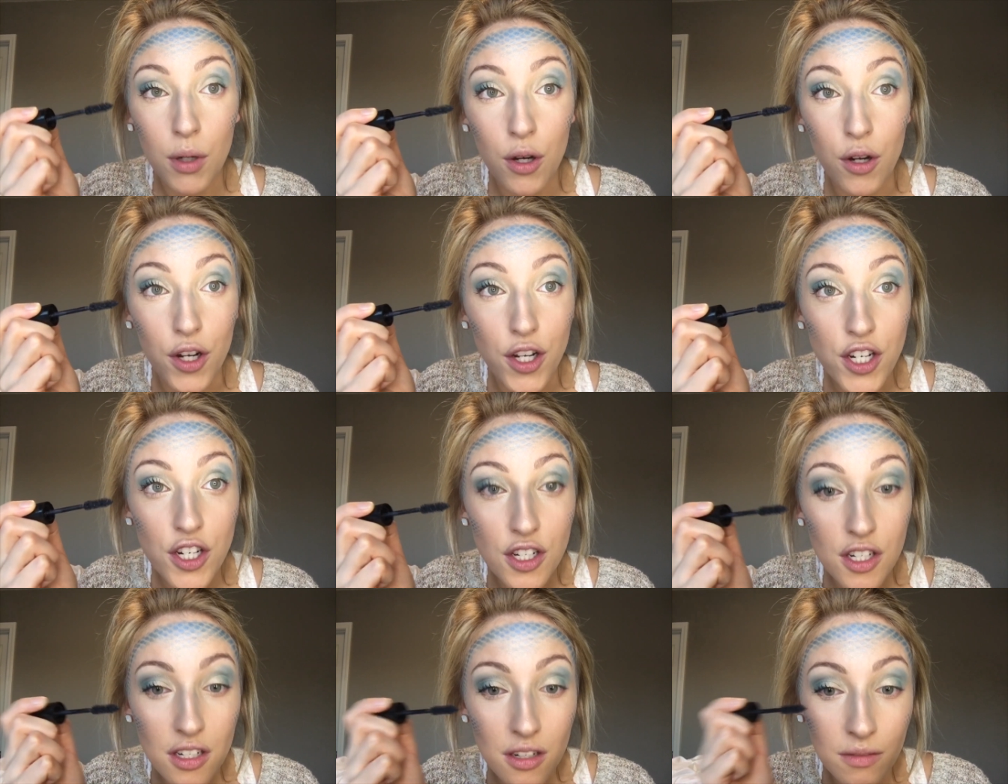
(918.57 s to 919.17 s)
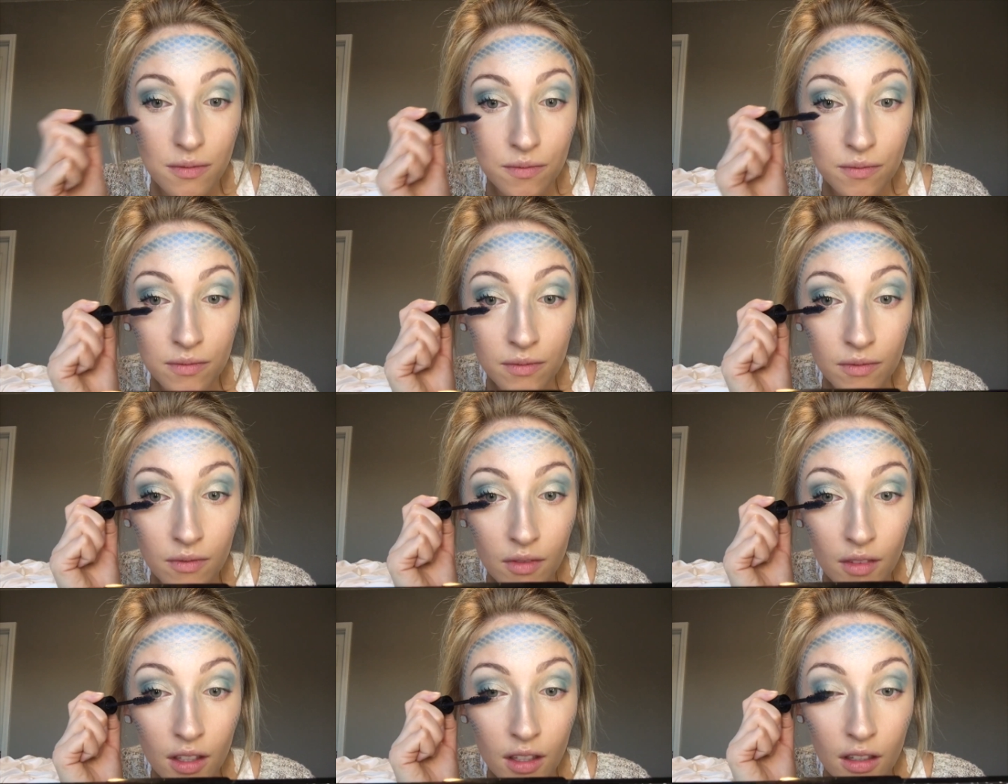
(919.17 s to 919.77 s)
push
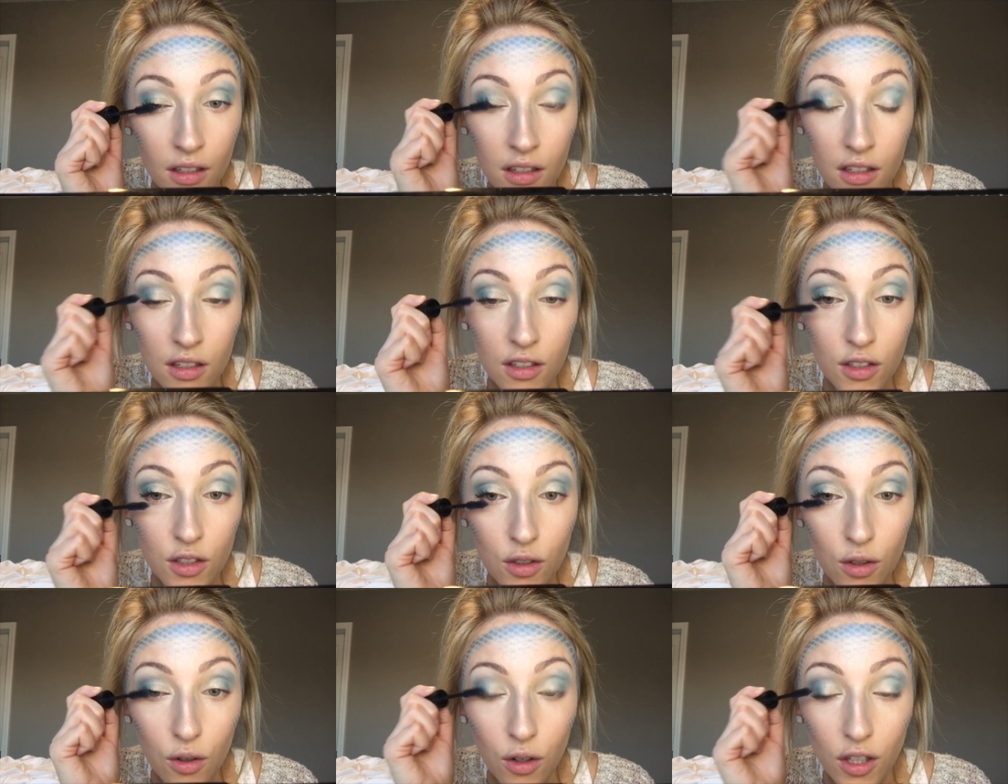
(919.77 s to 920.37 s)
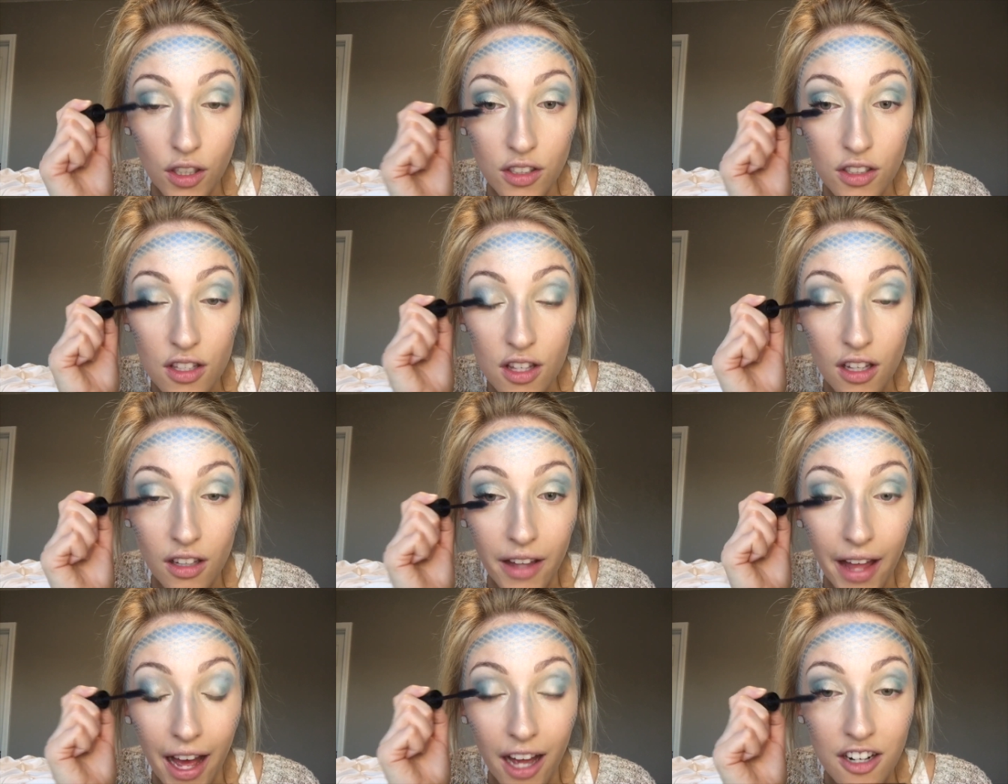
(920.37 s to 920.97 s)
towards
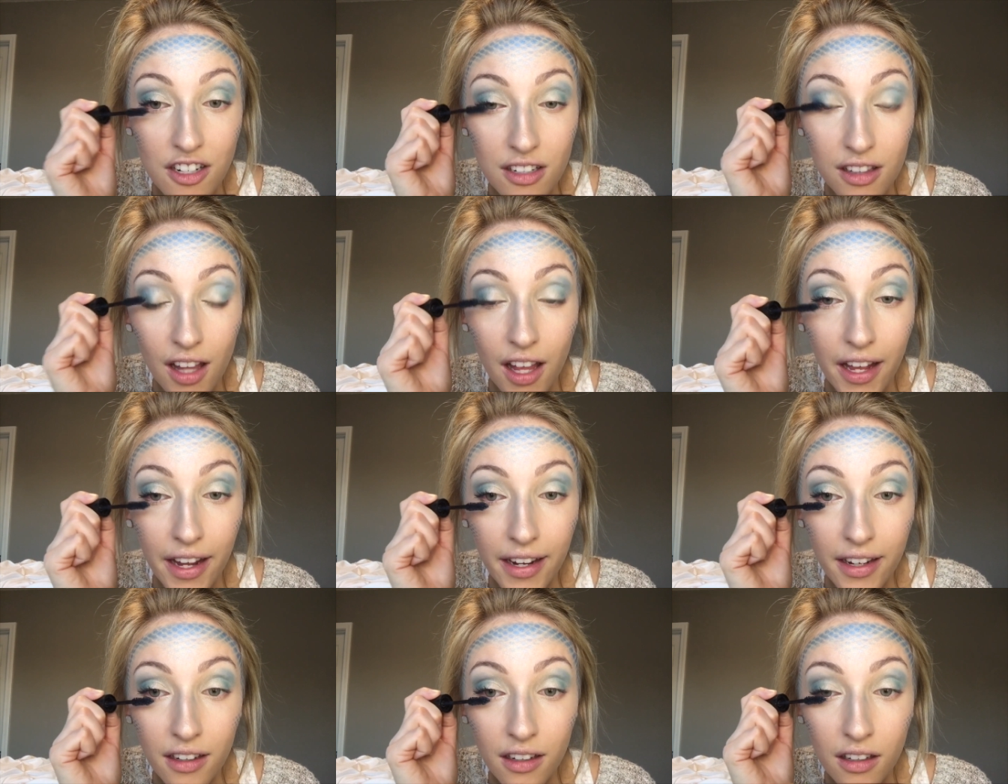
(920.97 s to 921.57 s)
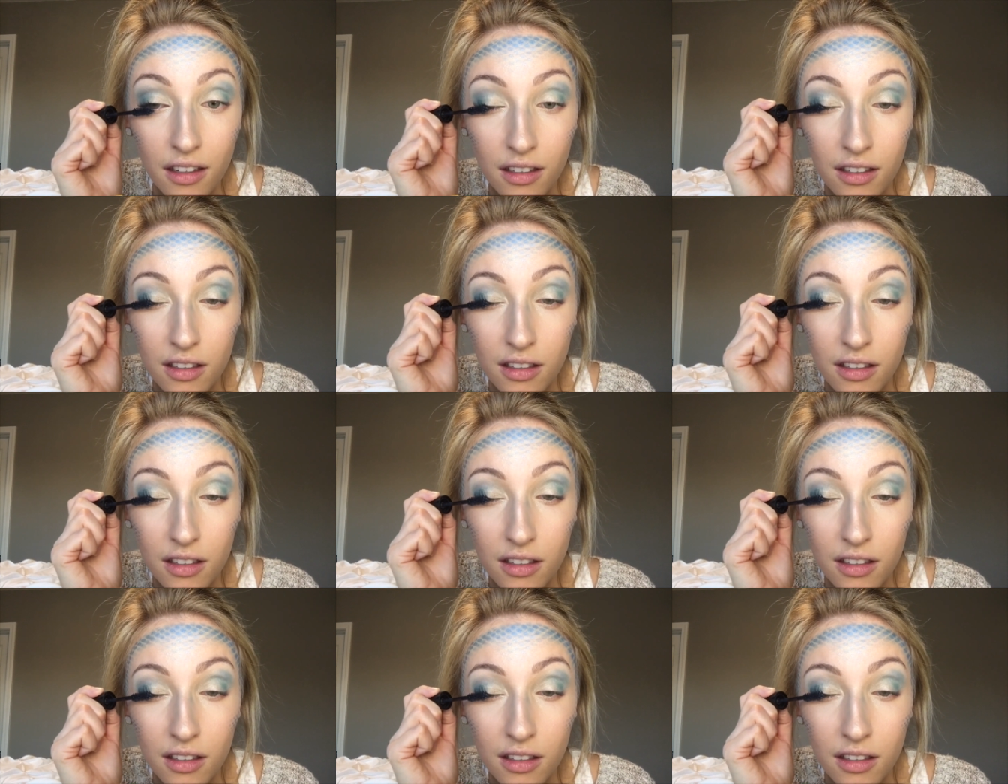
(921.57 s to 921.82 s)
the lash line